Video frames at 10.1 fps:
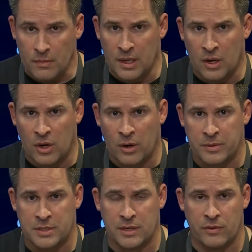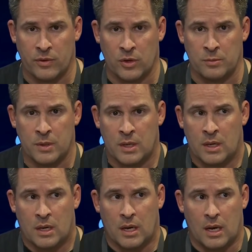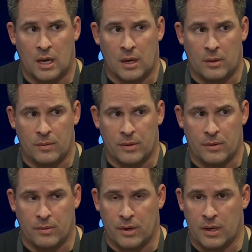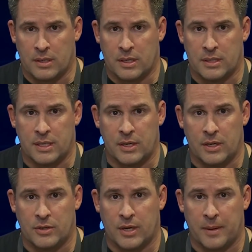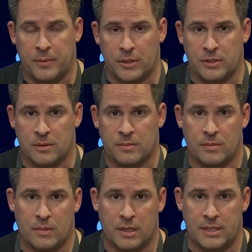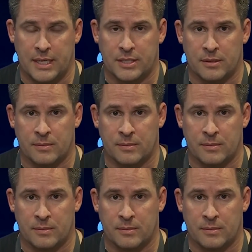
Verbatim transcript: you know, in our receiver room. Uh, we're we're going to continue to try to push them, uh, teach